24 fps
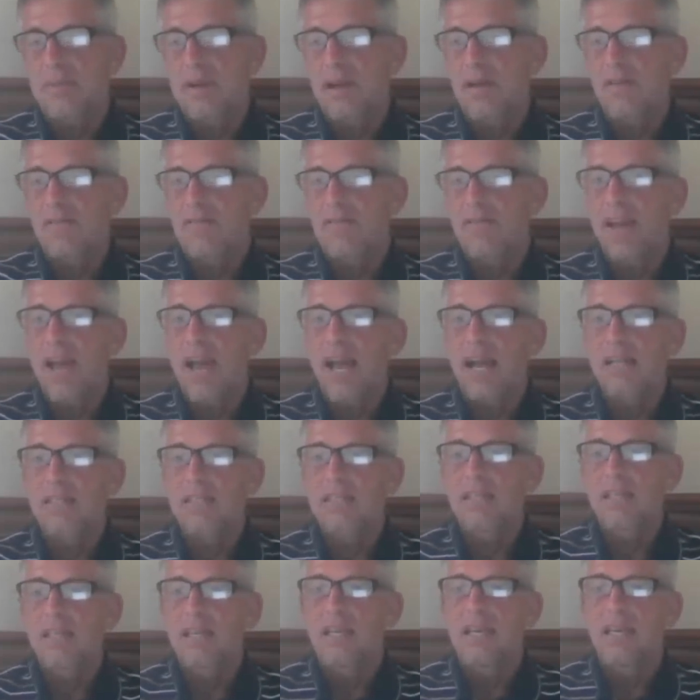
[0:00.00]
a matter of
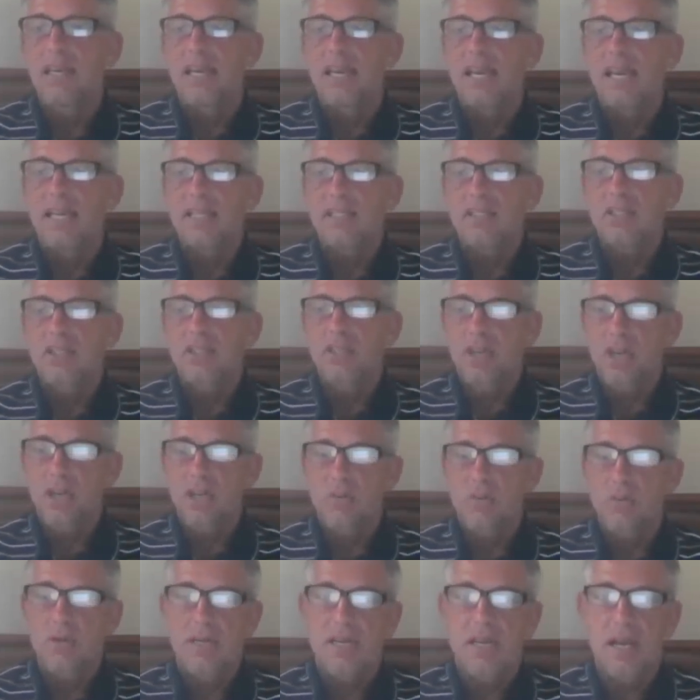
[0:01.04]
fact, it's
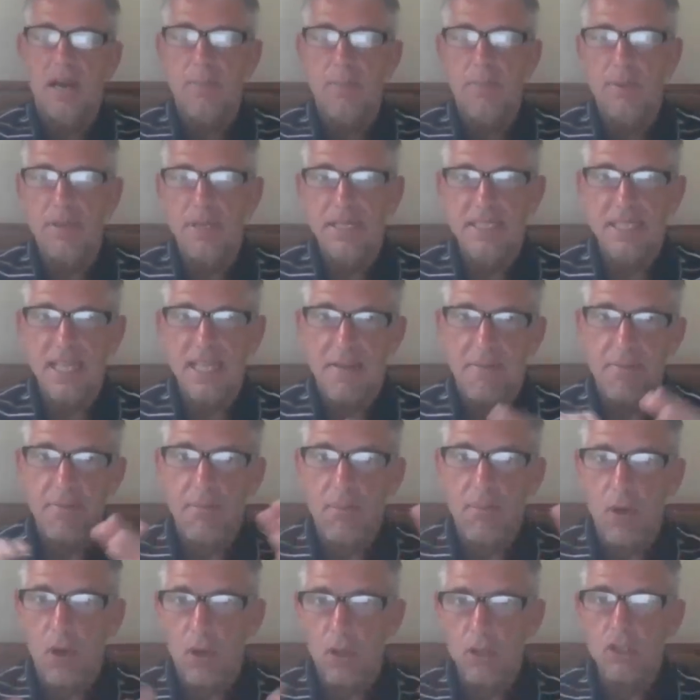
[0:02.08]
good when companies have
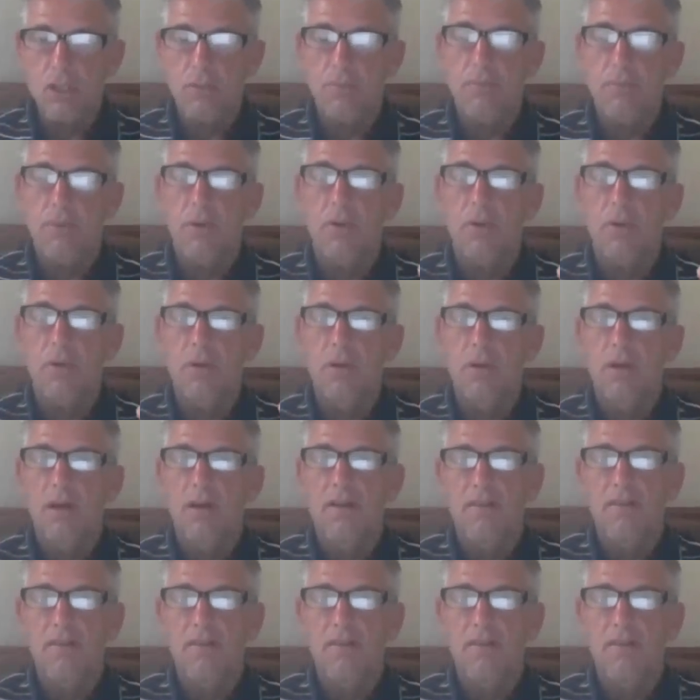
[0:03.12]
multiple